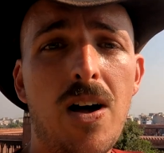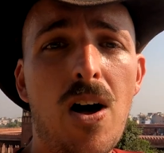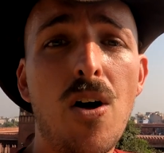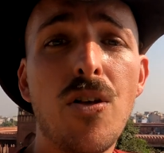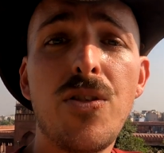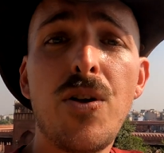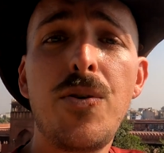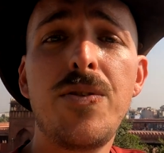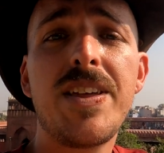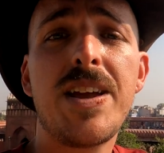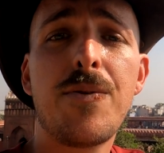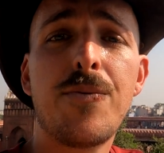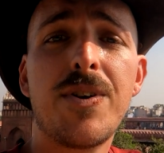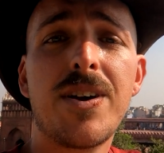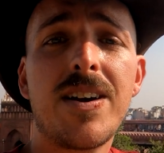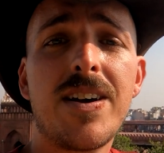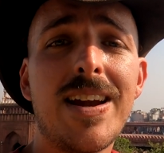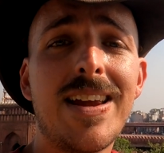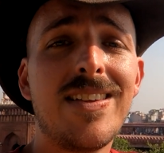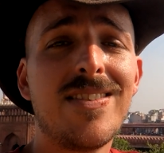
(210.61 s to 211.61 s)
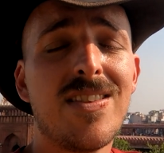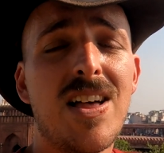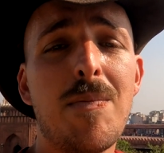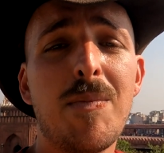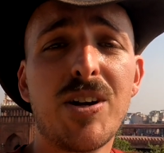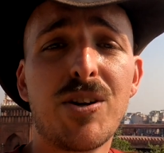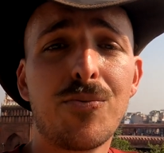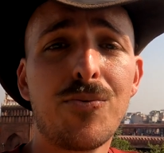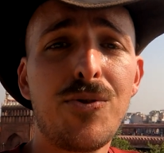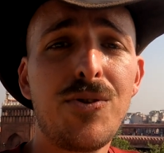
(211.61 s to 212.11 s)
Although they were
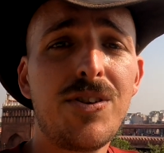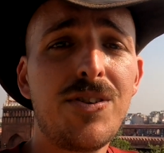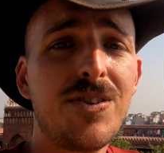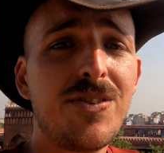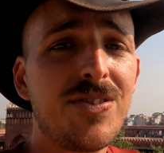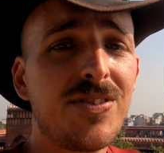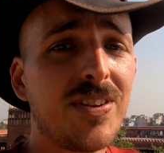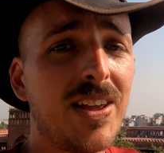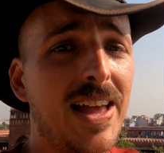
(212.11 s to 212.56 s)
Islamic rulers,